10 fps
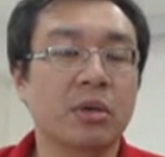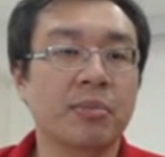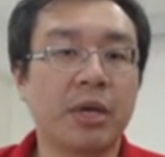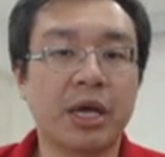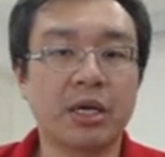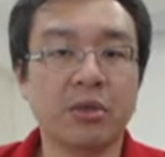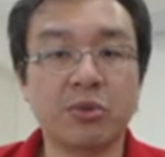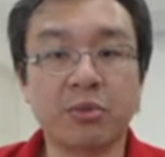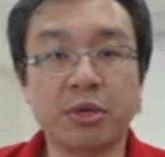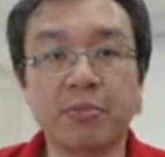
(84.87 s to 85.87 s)
black will
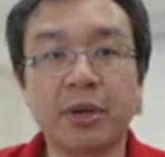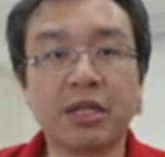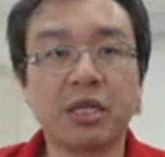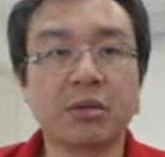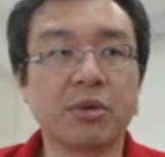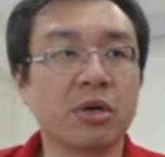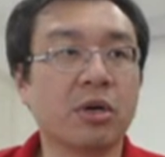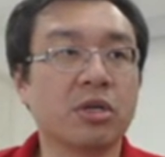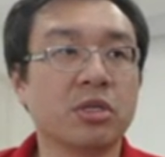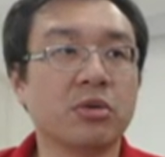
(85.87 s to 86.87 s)
be better
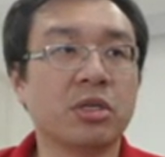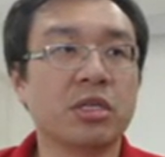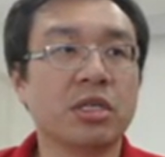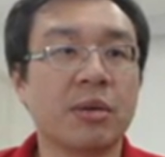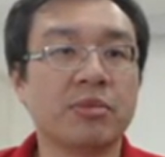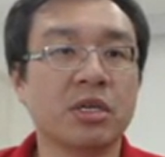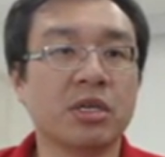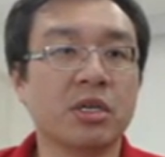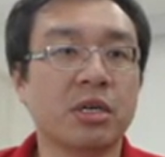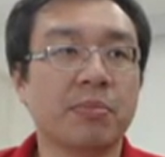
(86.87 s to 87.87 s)
because you just
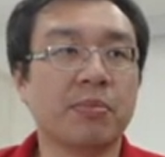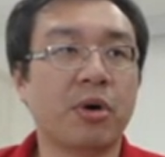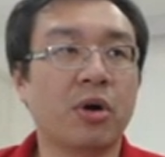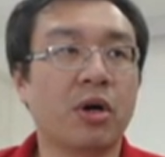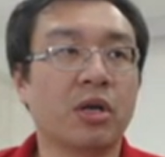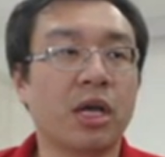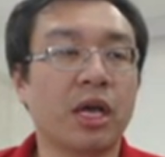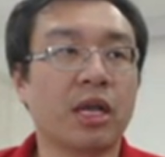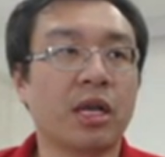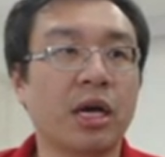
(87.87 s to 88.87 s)
capture the pawn,
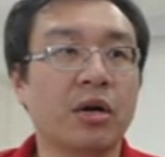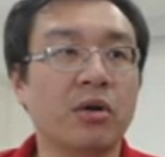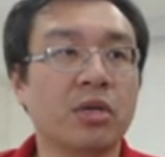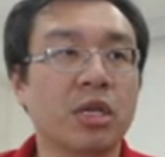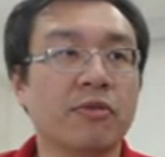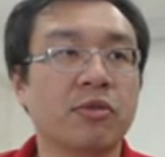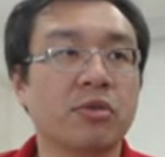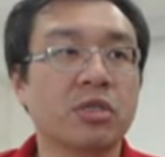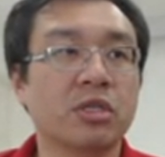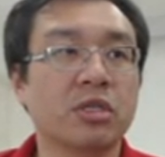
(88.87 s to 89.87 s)
and now if you
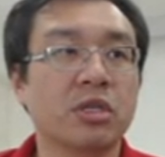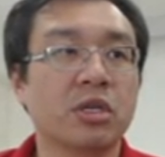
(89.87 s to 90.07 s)
just